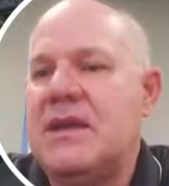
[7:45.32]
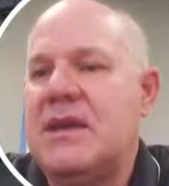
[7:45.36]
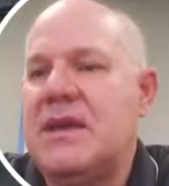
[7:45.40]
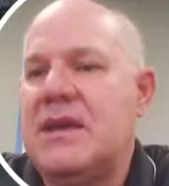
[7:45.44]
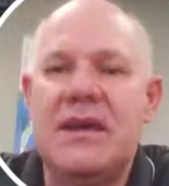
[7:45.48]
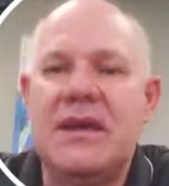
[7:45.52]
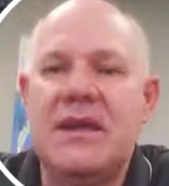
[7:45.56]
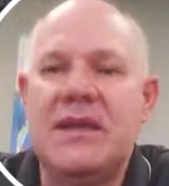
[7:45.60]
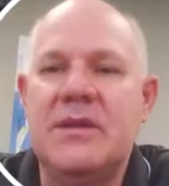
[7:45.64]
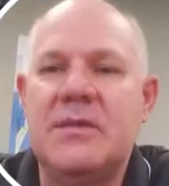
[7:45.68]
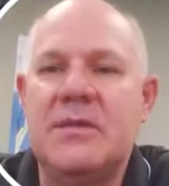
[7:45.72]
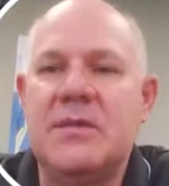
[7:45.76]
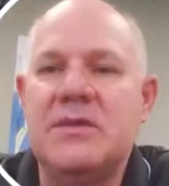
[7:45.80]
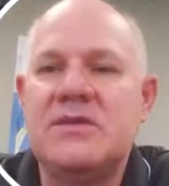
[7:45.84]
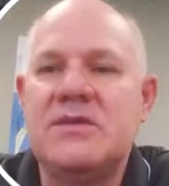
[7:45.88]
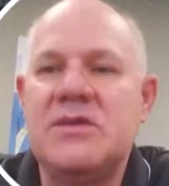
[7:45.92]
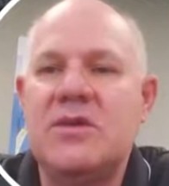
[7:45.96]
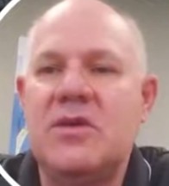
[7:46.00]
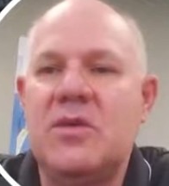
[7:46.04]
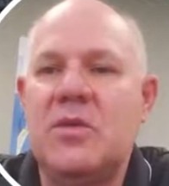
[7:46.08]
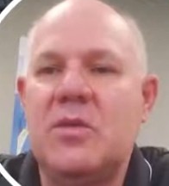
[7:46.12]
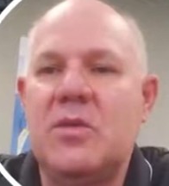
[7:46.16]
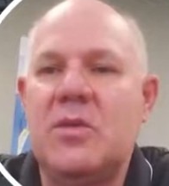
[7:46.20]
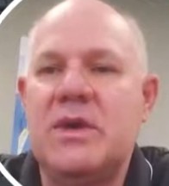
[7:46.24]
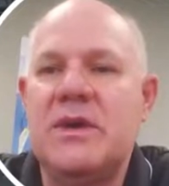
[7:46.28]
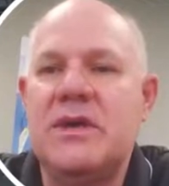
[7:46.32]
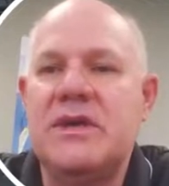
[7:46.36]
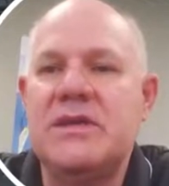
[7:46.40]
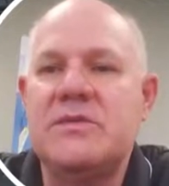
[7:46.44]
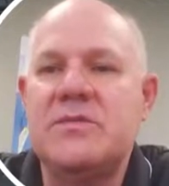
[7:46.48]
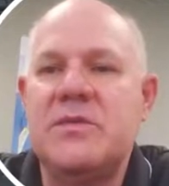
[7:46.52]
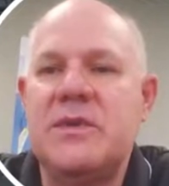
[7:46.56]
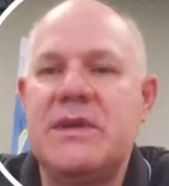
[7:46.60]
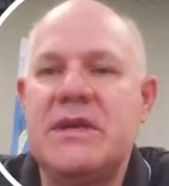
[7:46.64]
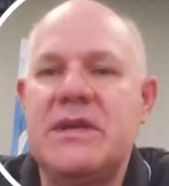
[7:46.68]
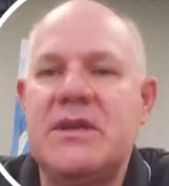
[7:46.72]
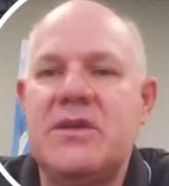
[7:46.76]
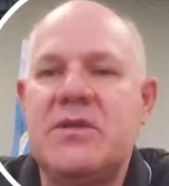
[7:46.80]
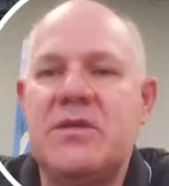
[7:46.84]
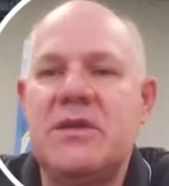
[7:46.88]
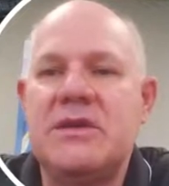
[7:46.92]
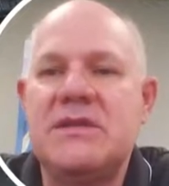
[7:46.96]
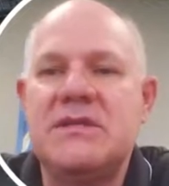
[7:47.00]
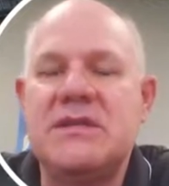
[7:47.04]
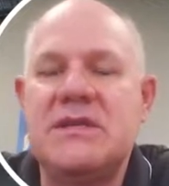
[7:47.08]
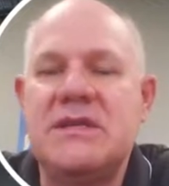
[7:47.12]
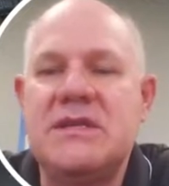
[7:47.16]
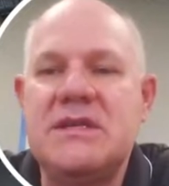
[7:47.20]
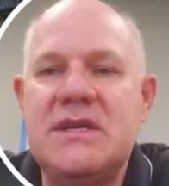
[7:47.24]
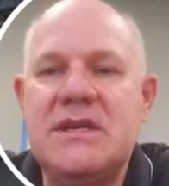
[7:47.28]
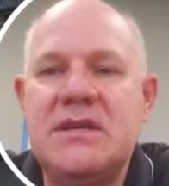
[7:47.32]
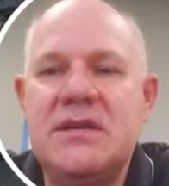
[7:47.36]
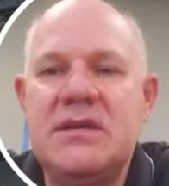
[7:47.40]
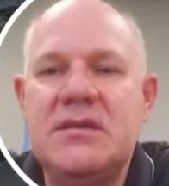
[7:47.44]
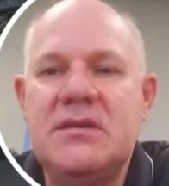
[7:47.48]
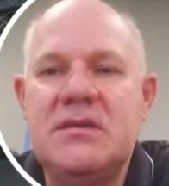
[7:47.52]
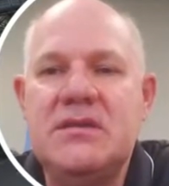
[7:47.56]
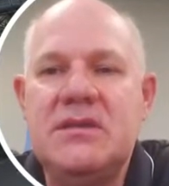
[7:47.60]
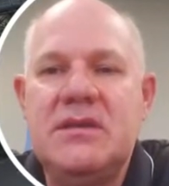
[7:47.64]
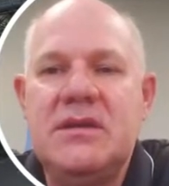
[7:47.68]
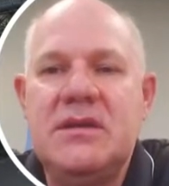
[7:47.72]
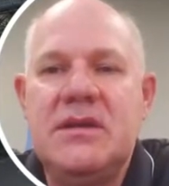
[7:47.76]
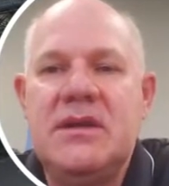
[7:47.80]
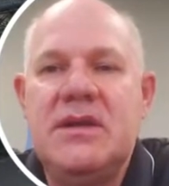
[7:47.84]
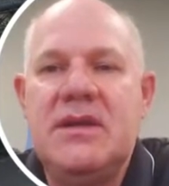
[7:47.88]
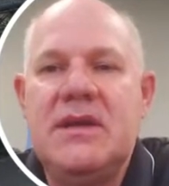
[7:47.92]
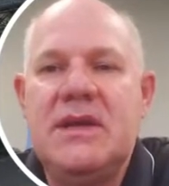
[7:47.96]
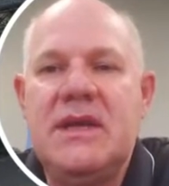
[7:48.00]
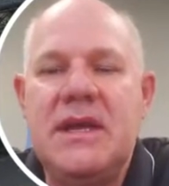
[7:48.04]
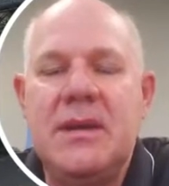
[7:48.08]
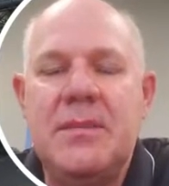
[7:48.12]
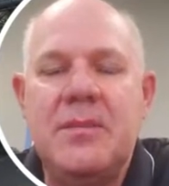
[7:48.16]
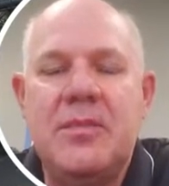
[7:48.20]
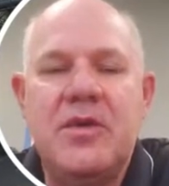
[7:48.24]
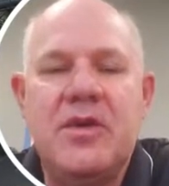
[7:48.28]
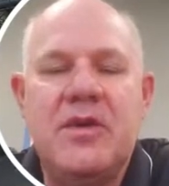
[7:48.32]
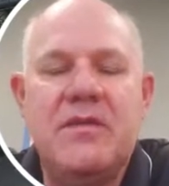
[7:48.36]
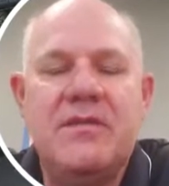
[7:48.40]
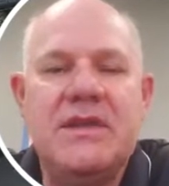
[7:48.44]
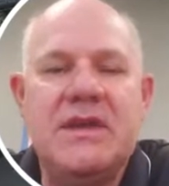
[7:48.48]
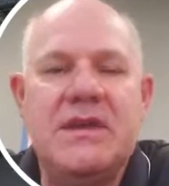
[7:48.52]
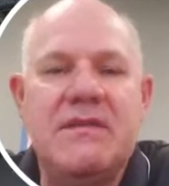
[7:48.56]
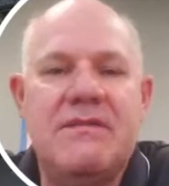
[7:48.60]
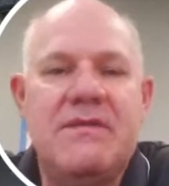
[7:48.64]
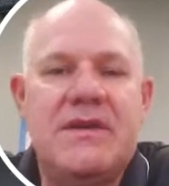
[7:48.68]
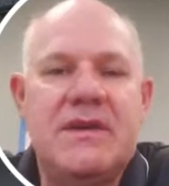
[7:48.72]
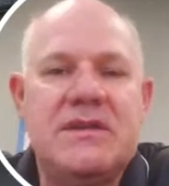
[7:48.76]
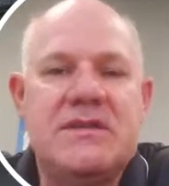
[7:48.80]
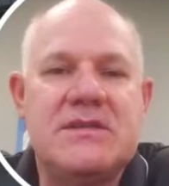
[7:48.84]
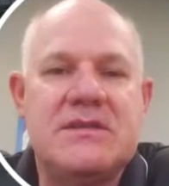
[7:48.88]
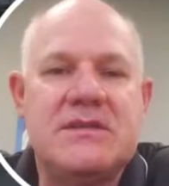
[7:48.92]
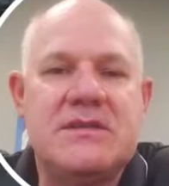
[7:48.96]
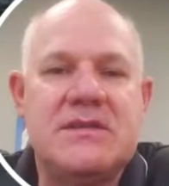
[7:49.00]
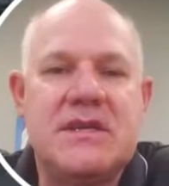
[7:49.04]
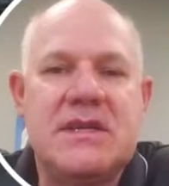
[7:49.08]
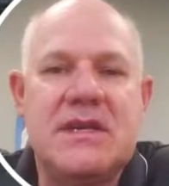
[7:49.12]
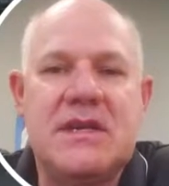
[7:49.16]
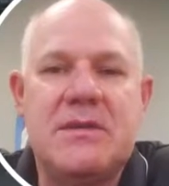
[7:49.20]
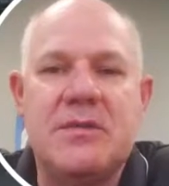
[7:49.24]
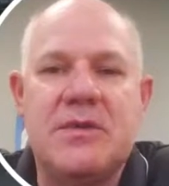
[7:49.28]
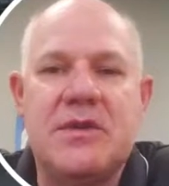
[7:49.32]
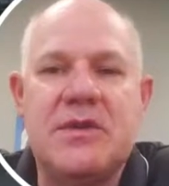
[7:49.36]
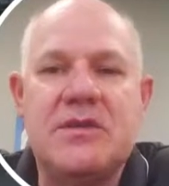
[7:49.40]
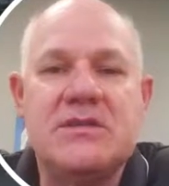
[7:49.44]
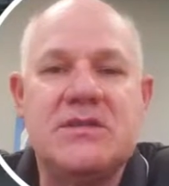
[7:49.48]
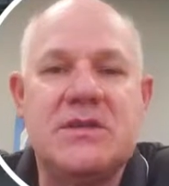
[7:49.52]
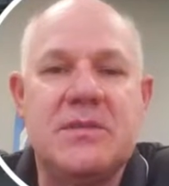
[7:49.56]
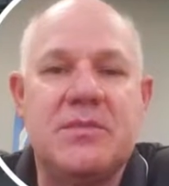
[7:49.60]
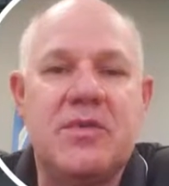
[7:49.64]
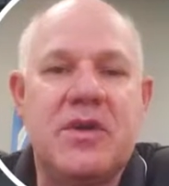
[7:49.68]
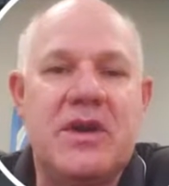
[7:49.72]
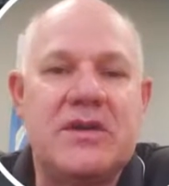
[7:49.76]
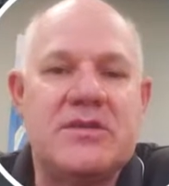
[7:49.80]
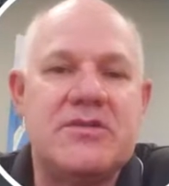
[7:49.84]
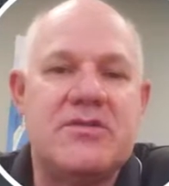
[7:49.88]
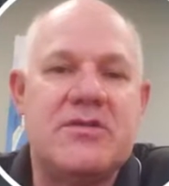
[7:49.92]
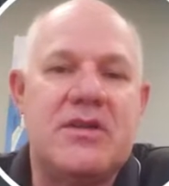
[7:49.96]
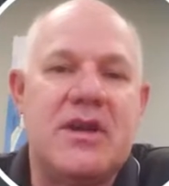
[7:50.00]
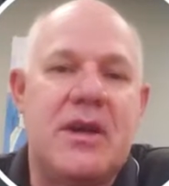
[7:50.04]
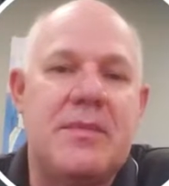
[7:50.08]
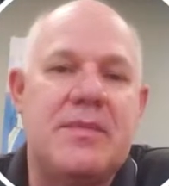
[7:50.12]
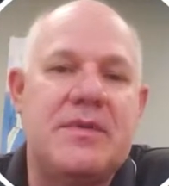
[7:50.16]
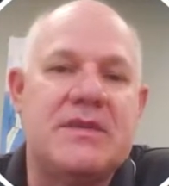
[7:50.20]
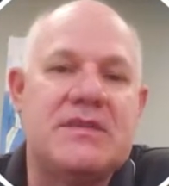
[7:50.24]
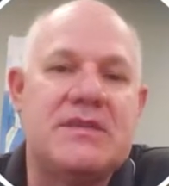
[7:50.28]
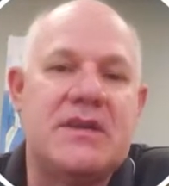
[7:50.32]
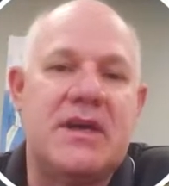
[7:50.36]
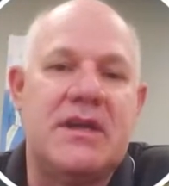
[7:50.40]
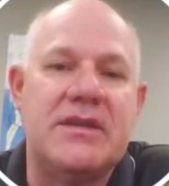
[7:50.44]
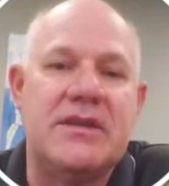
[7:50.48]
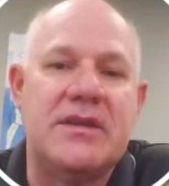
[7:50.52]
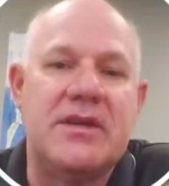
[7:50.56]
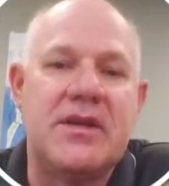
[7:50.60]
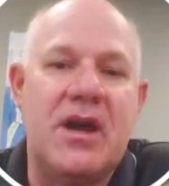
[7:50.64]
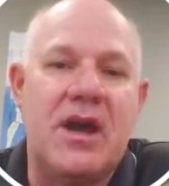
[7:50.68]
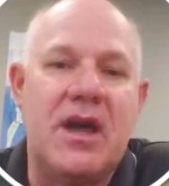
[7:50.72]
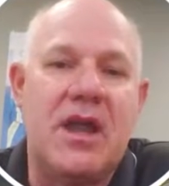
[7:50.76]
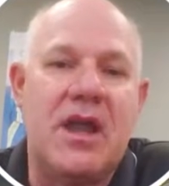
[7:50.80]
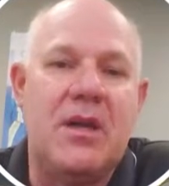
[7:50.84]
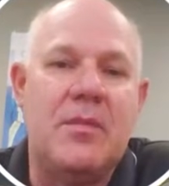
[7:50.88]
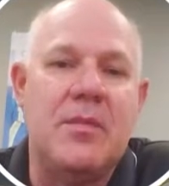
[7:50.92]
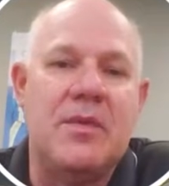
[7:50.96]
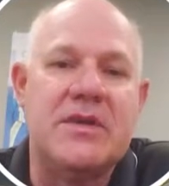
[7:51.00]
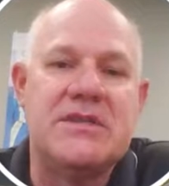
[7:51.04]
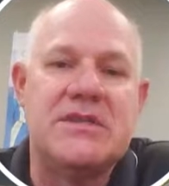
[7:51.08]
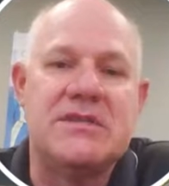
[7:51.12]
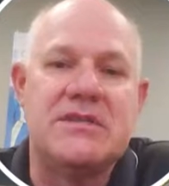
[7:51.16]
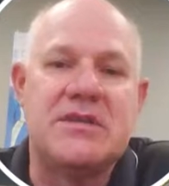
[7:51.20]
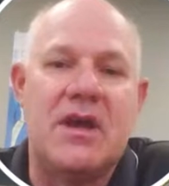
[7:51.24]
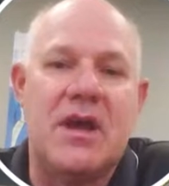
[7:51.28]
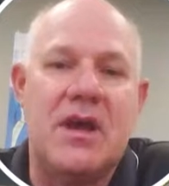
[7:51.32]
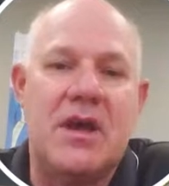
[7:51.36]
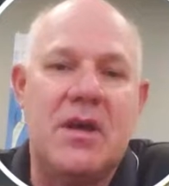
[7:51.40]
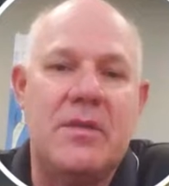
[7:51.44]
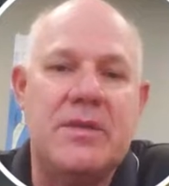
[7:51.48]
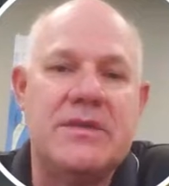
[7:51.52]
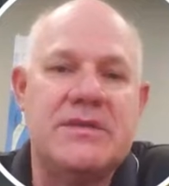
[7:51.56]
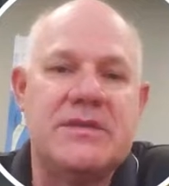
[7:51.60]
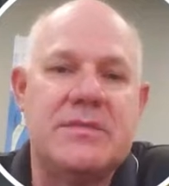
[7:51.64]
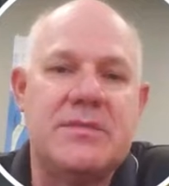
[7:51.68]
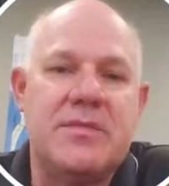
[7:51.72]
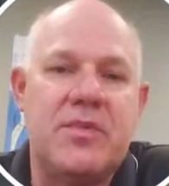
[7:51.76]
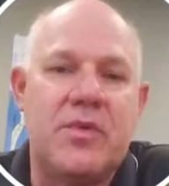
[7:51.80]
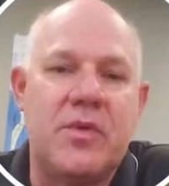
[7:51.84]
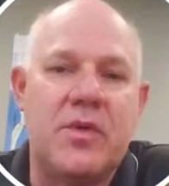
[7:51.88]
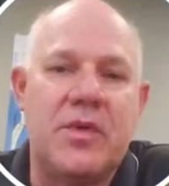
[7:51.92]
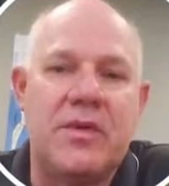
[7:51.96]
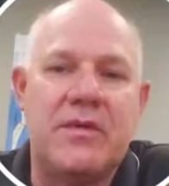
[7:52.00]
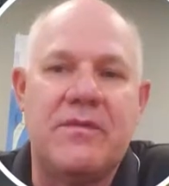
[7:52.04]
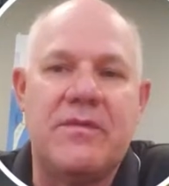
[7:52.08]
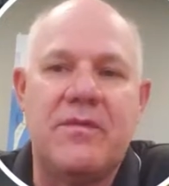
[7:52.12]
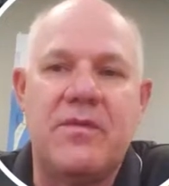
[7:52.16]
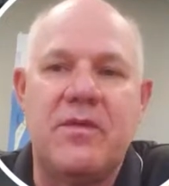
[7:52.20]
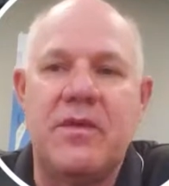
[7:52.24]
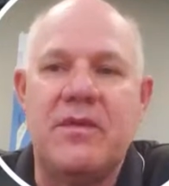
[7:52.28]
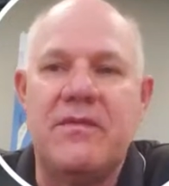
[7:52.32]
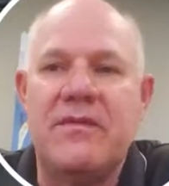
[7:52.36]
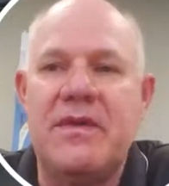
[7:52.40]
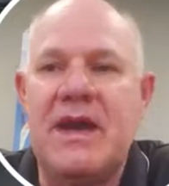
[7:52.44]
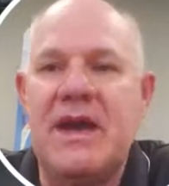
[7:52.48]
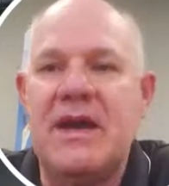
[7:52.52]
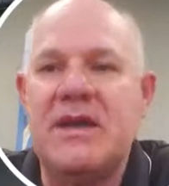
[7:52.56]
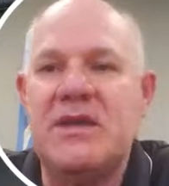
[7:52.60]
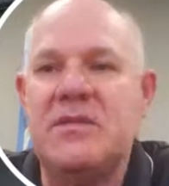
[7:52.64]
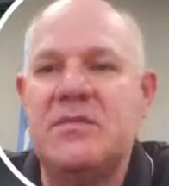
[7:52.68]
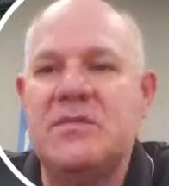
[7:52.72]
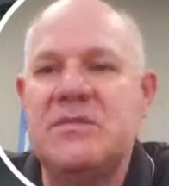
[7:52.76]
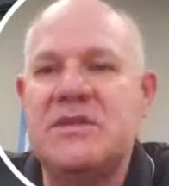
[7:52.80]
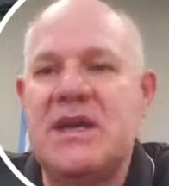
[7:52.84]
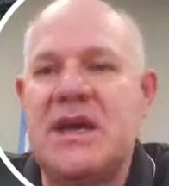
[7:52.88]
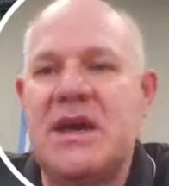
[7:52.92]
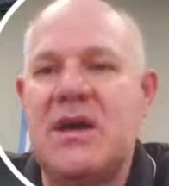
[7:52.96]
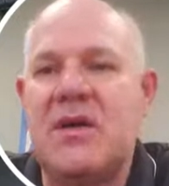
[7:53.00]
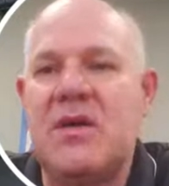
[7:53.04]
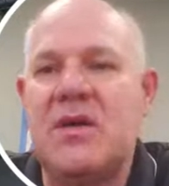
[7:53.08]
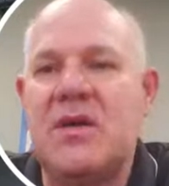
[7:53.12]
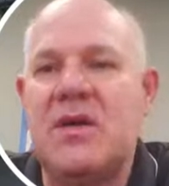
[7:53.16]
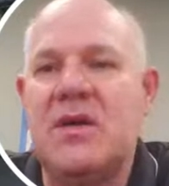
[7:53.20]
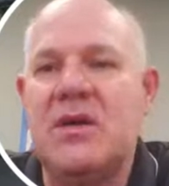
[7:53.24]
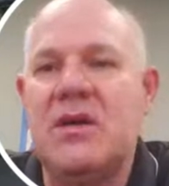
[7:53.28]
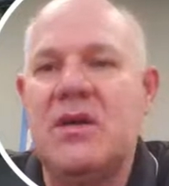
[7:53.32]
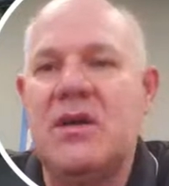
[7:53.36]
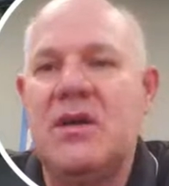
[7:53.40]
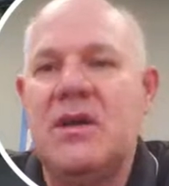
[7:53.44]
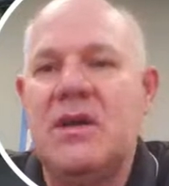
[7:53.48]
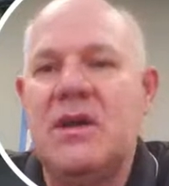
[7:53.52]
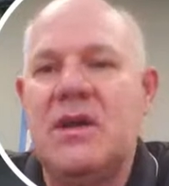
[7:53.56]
And the result was we increased the yield, improved the efficiency, reduced the pressure drop inside the column, which is always important for a vacuum tower.